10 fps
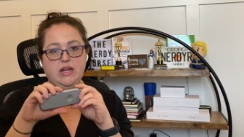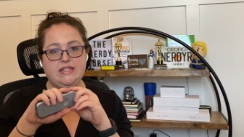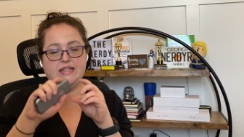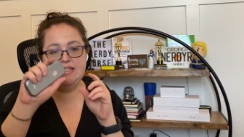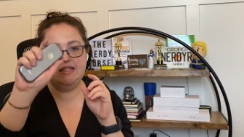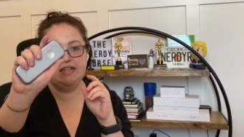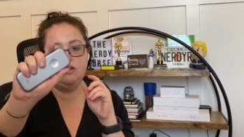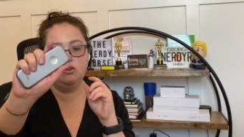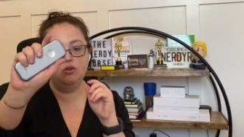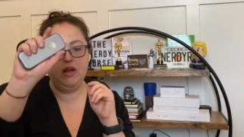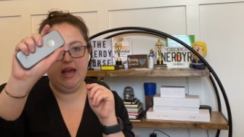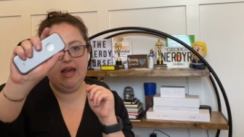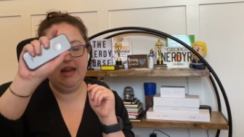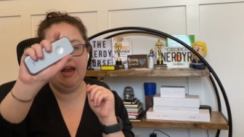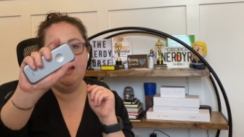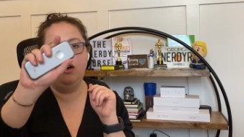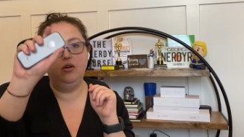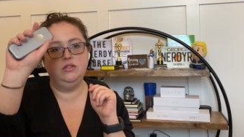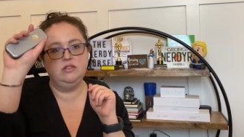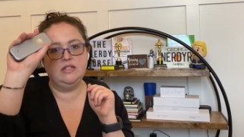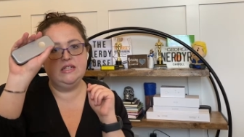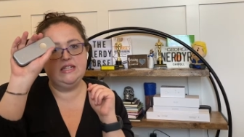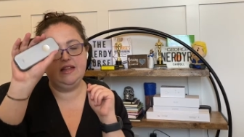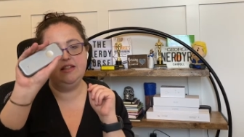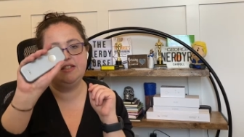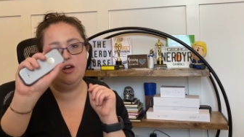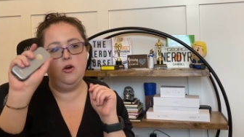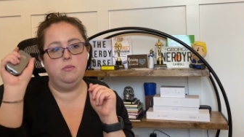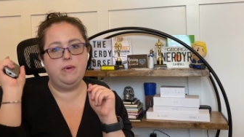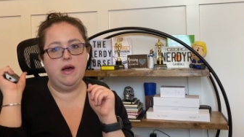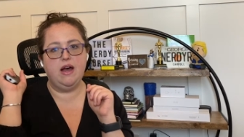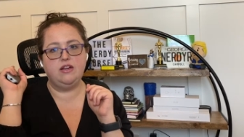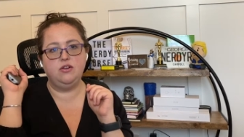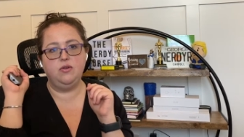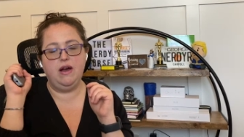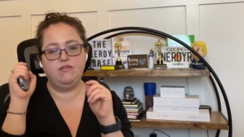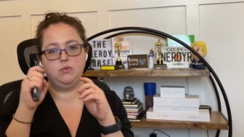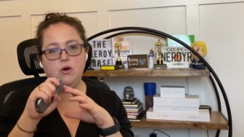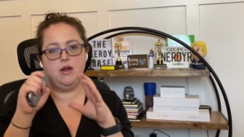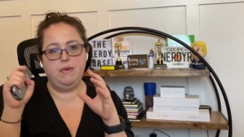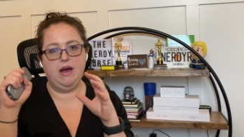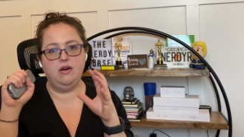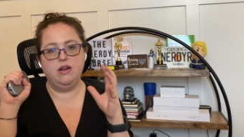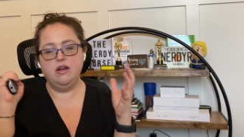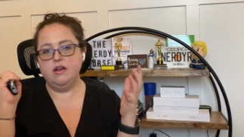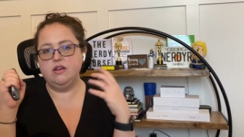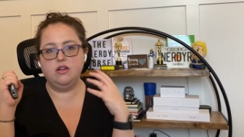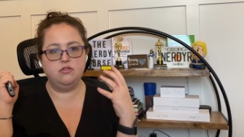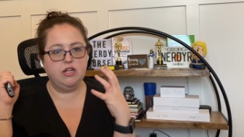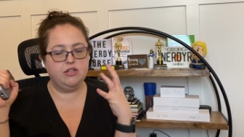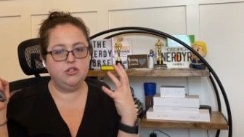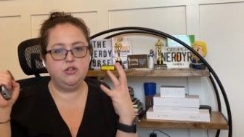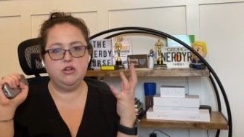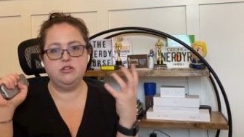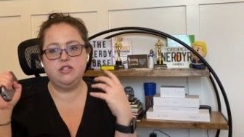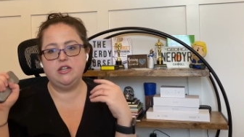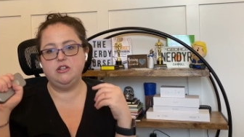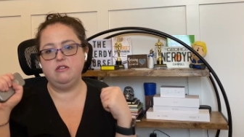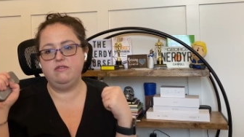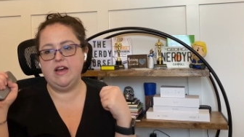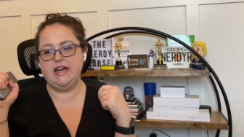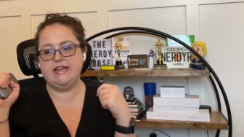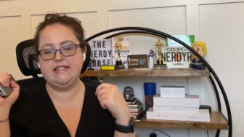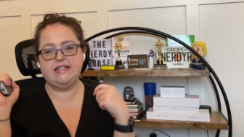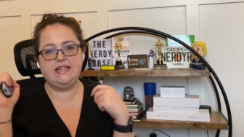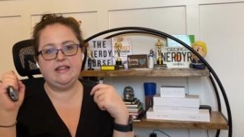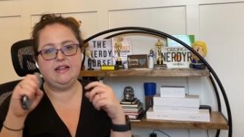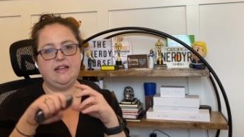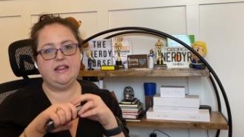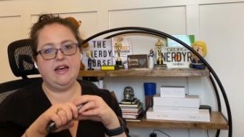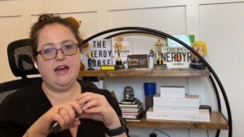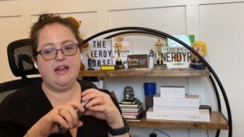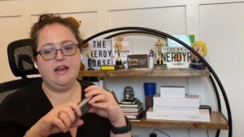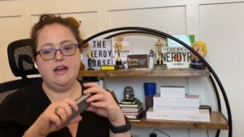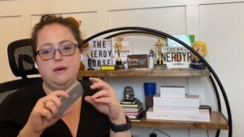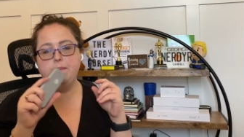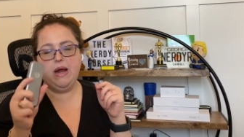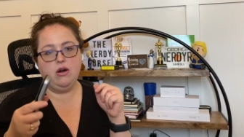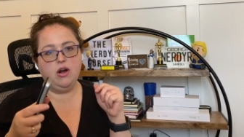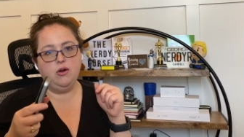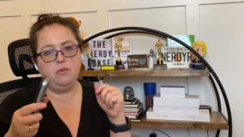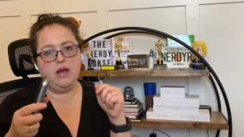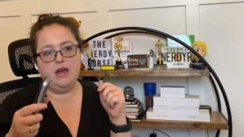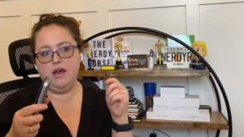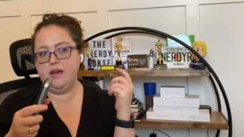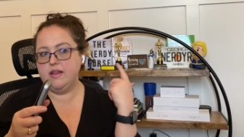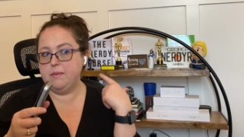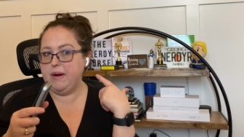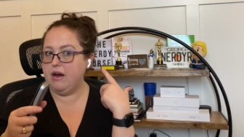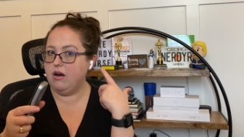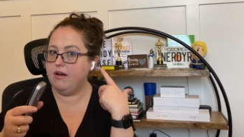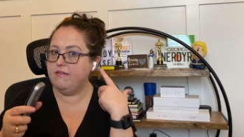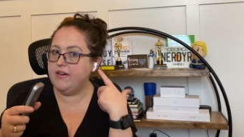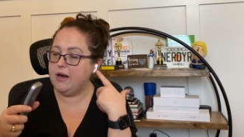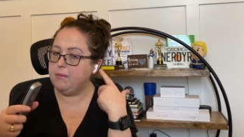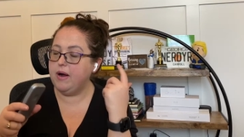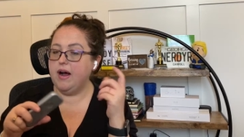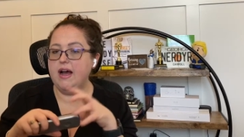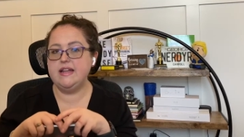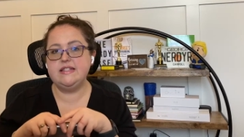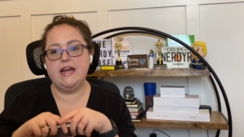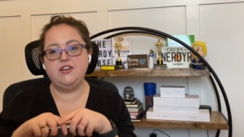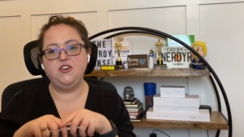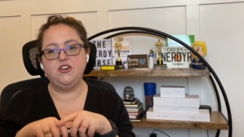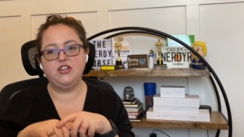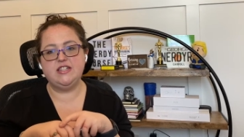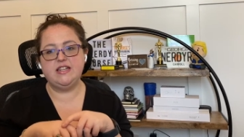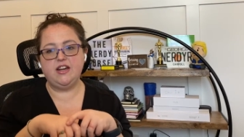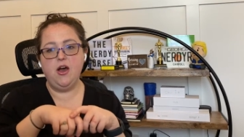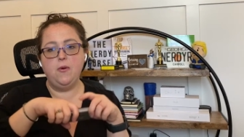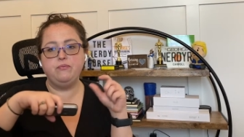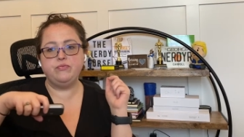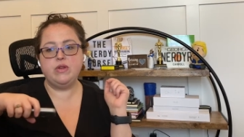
It's a single handheld stethoscope. Uh, you don't have to worry about you know touching your ear, touching your face, anything like that pair it with a pair of AirPods and you're good to go.